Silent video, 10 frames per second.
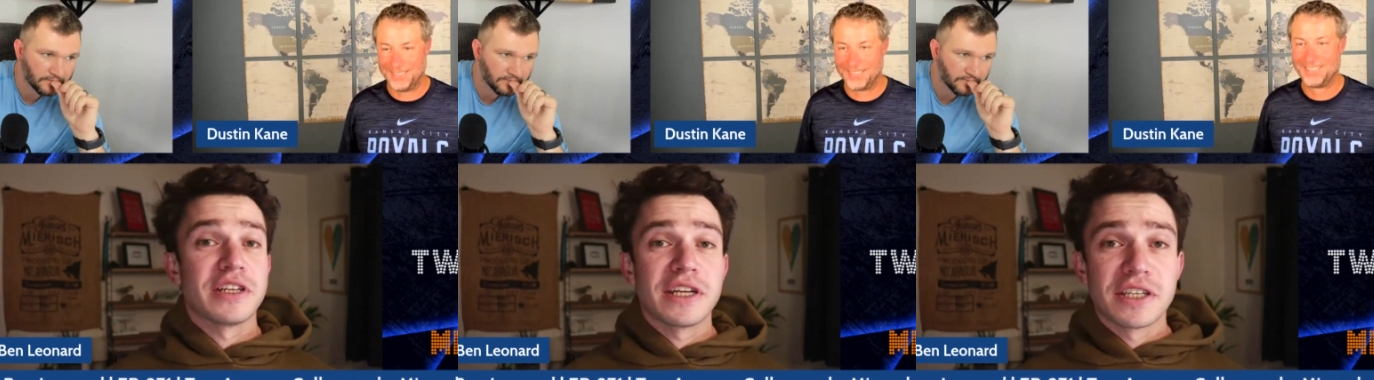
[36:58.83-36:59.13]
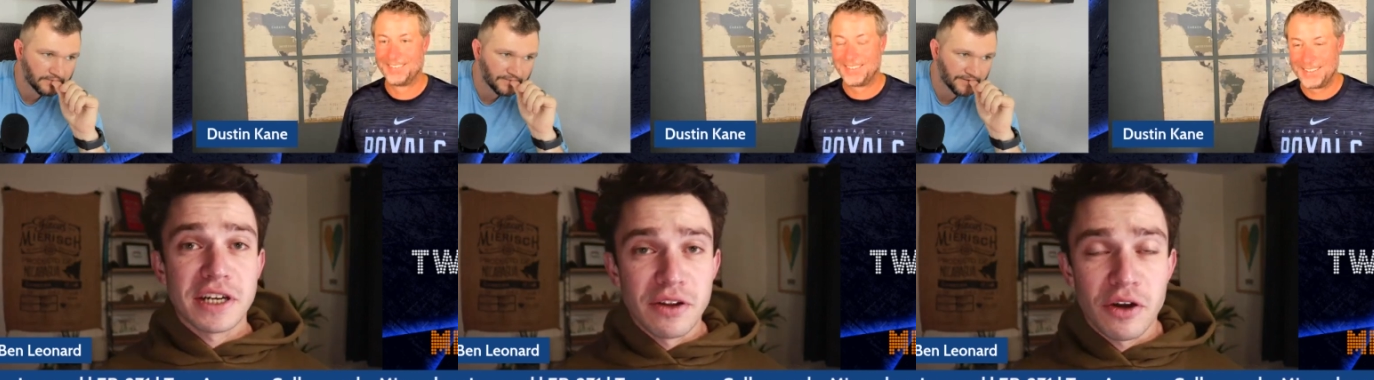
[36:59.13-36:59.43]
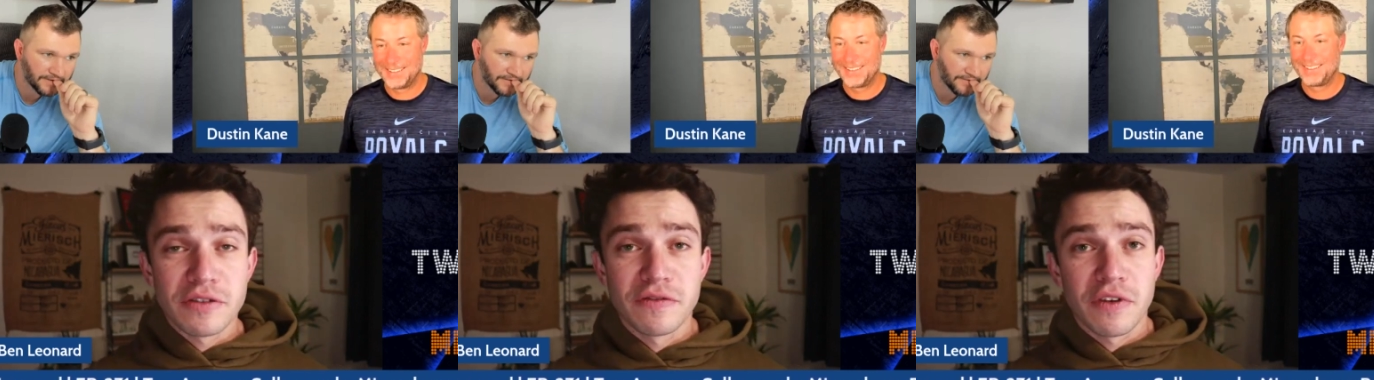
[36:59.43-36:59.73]
Speaker 1: I did a lot
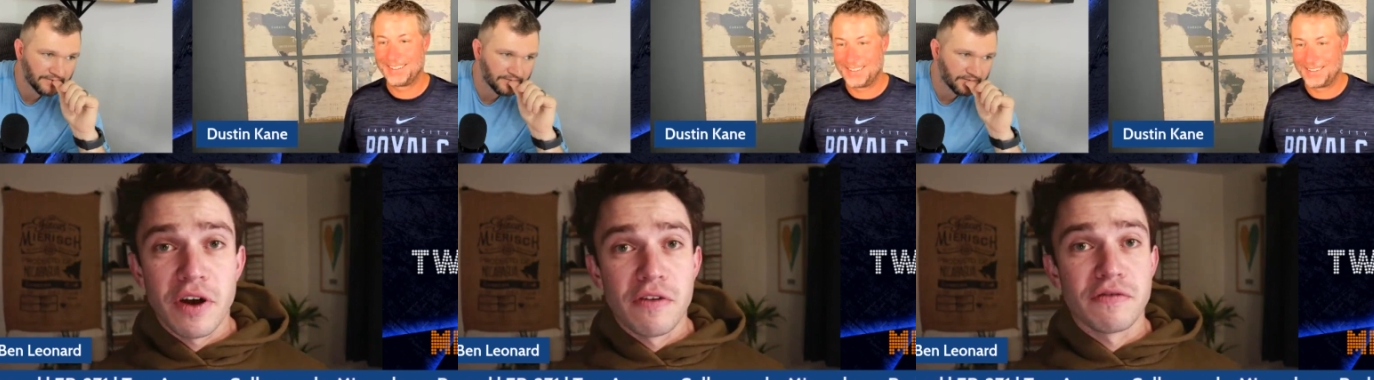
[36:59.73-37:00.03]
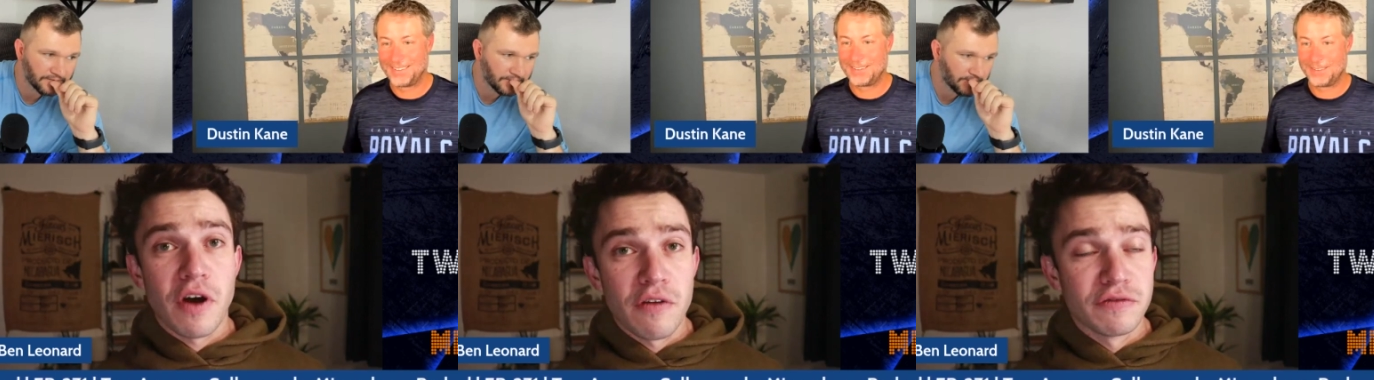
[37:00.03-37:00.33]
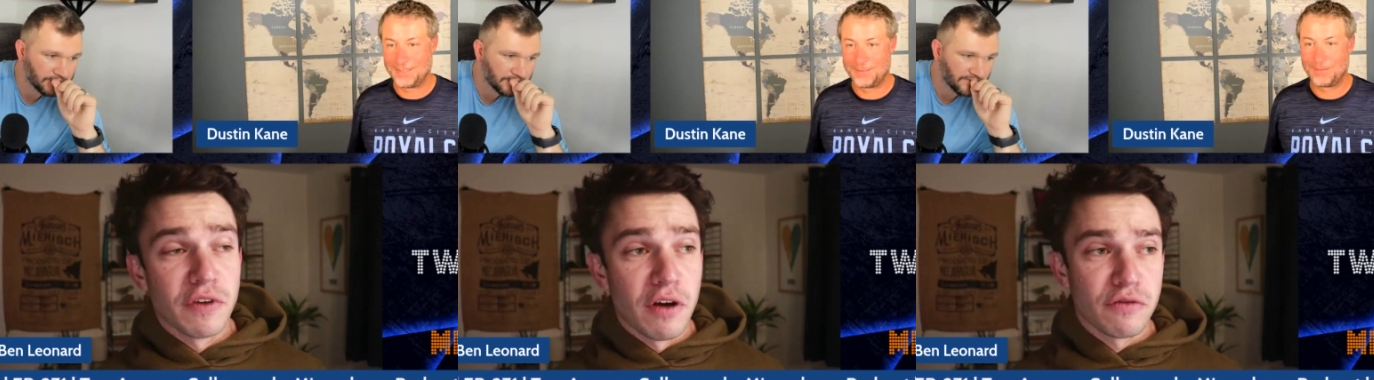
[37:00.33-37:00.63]
of, of of
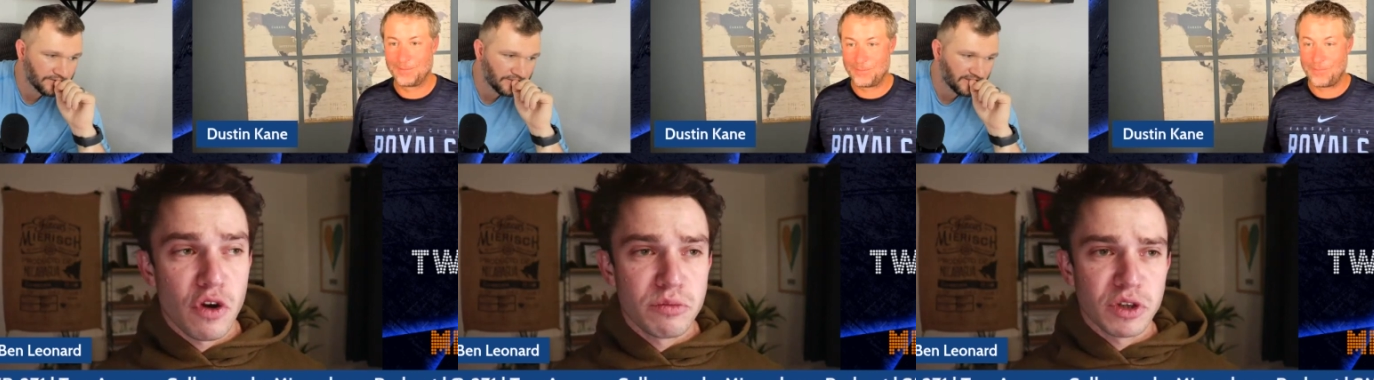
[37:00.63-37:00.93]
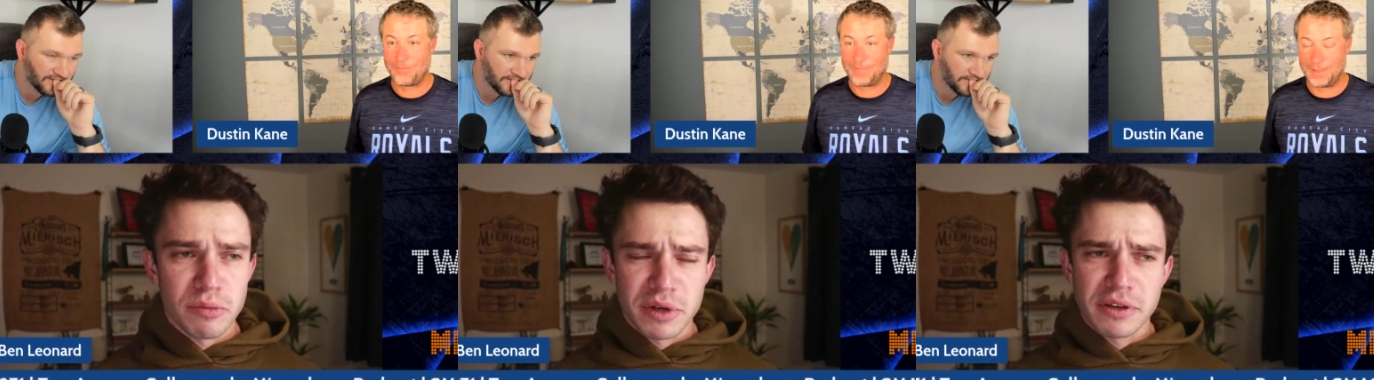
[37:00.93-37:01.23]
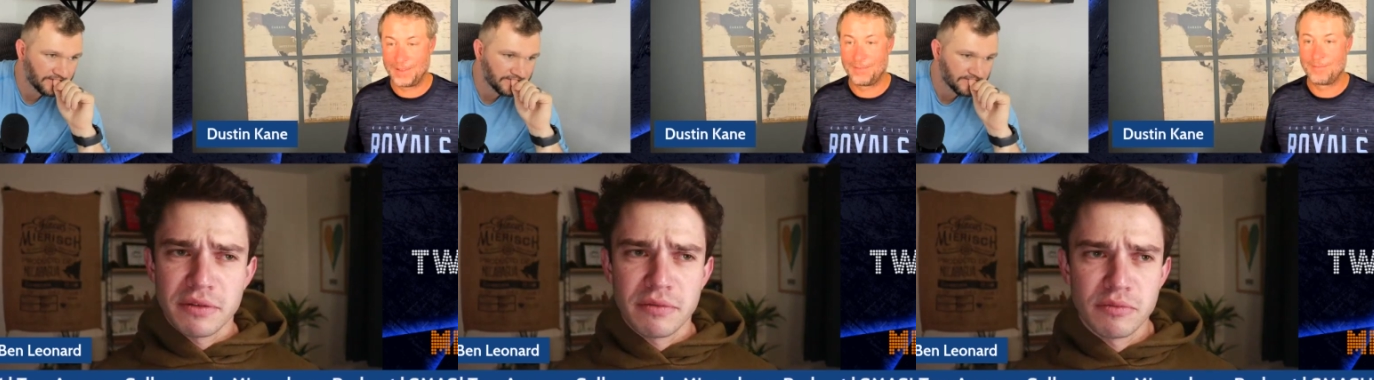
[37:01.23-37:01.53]
of rope jumping,
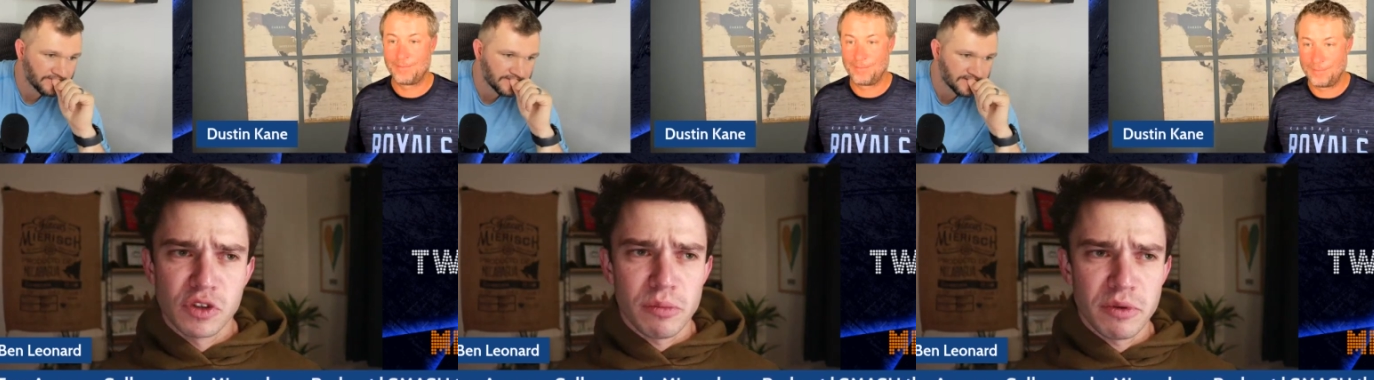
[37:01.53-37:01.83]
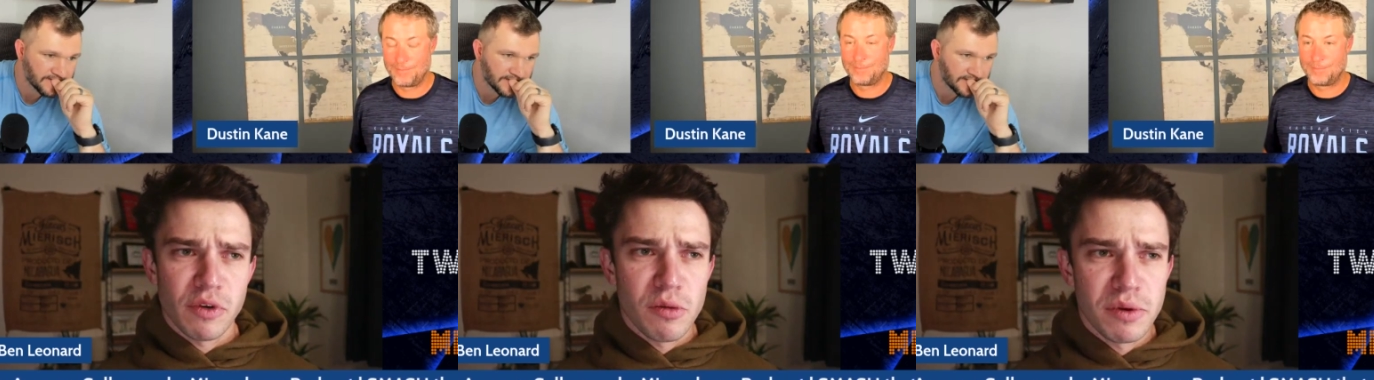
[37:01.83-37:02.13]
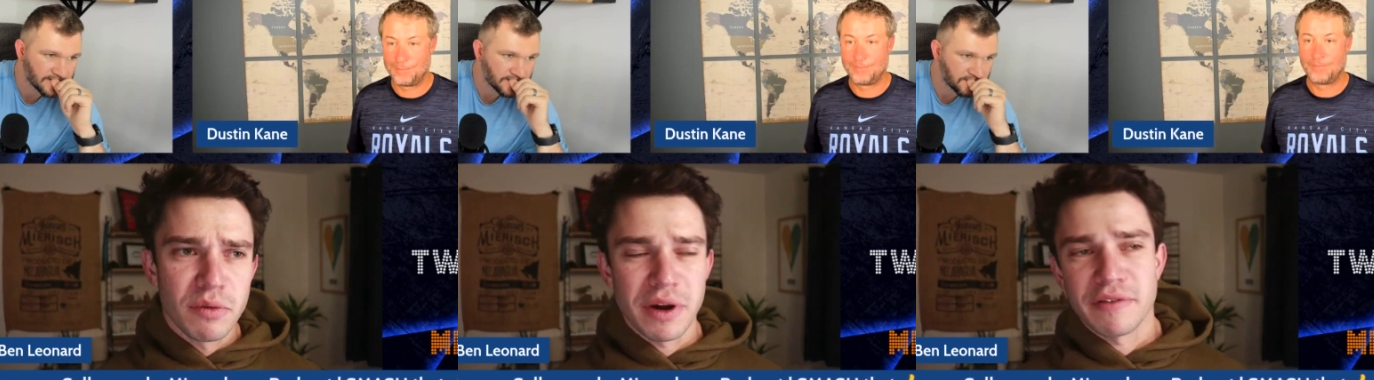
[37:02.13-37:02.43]
jumping rope,
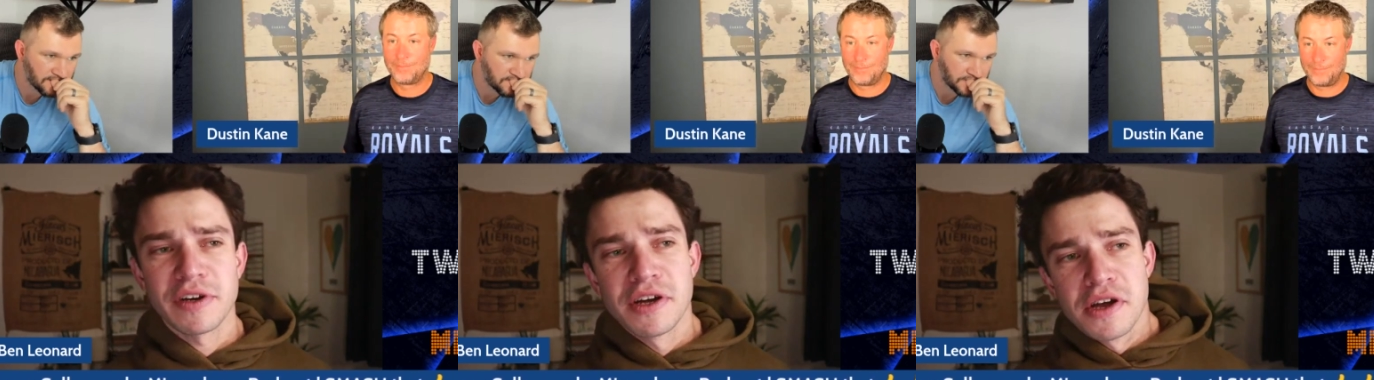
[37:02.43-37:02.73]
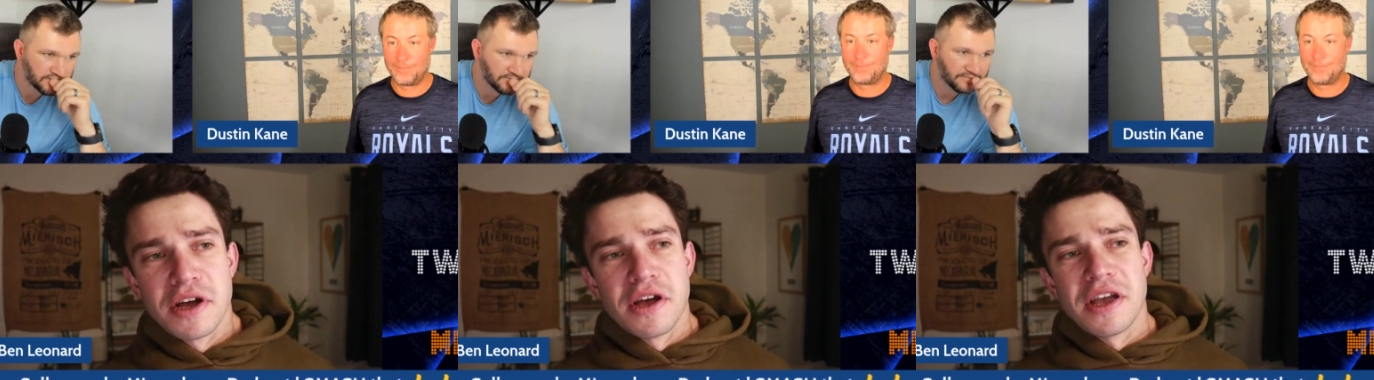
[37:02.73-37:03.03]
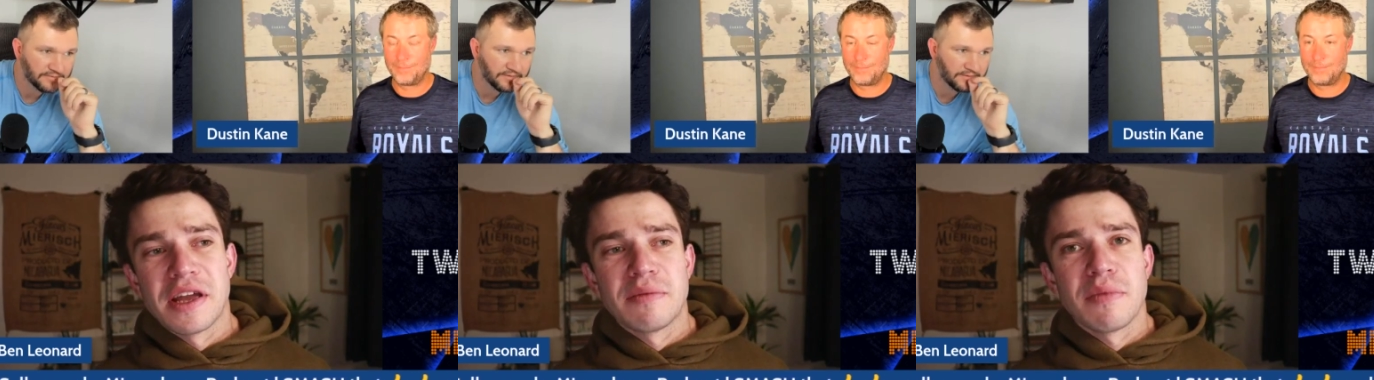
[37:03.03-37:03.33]
whatever,
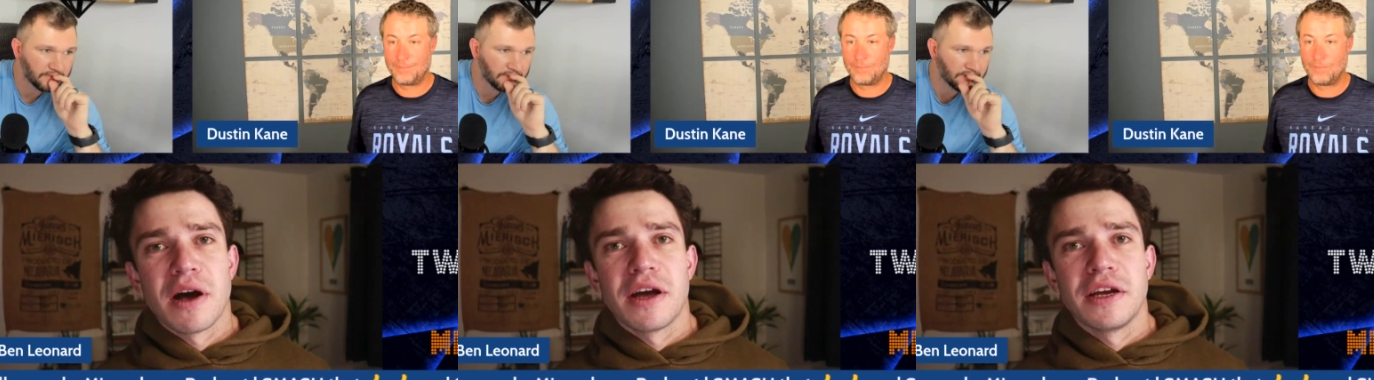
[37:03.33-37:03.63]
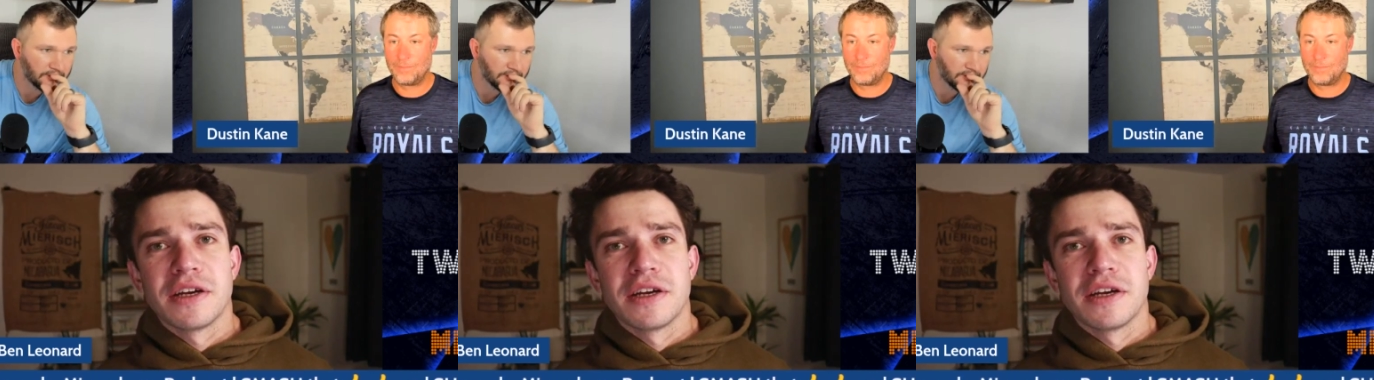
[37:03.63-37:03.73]
in my